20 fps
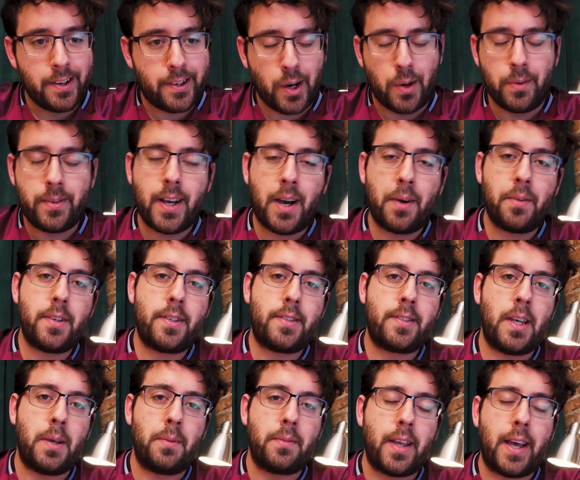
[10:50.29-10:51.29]
Don't doubt this
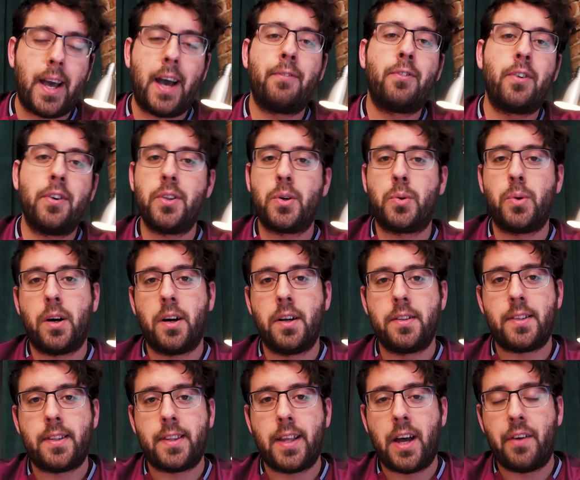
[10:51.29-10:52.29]
team. They have got the
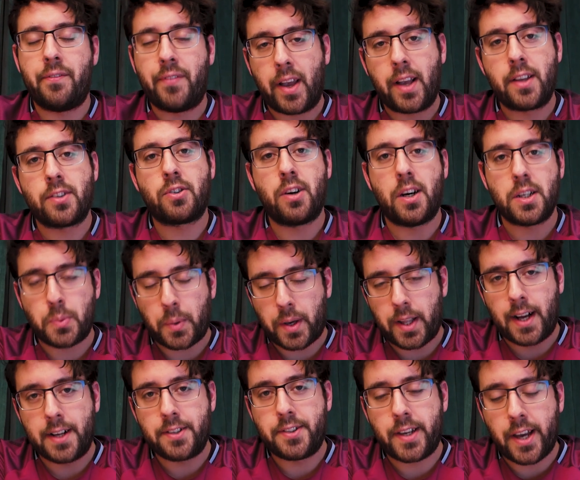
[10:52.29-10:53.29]
quality there. Fingers crossed we
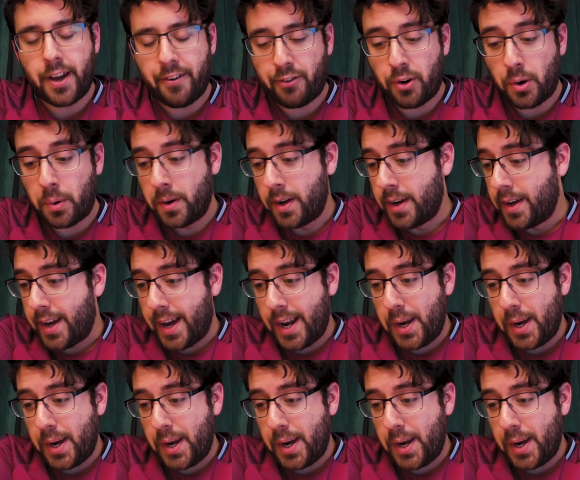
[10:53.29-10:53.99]
can actually get through.